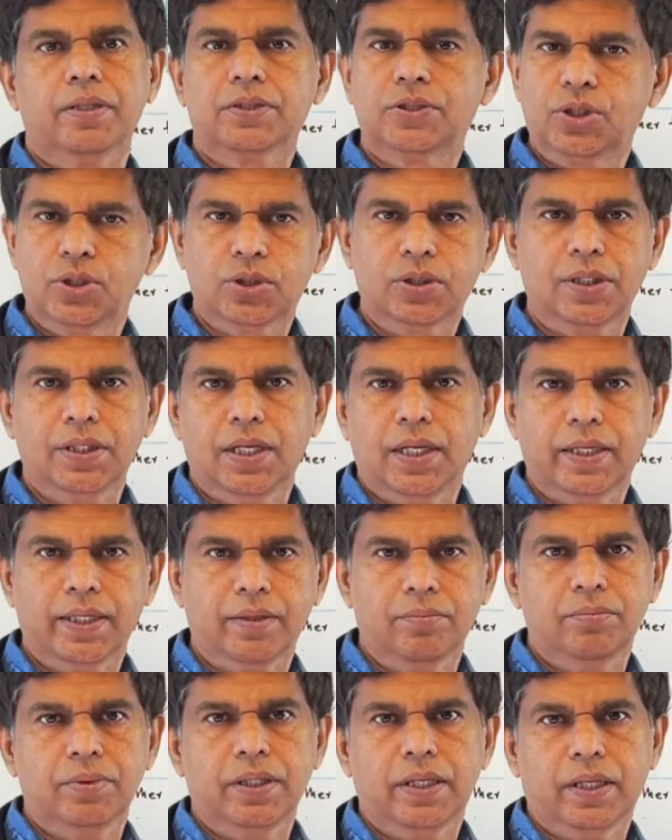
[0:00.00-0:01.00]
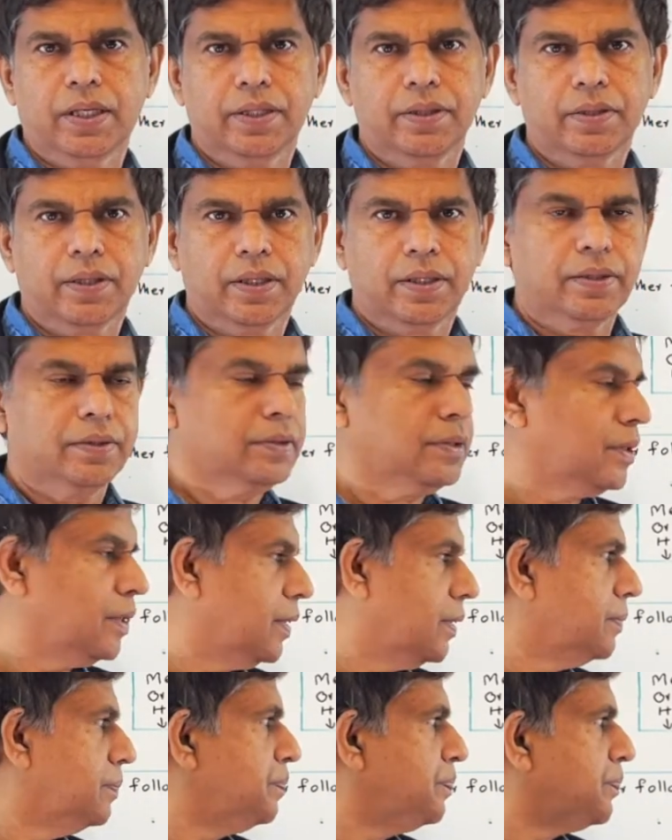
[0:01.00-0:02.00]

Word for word: It's usually like a benign kind of thing.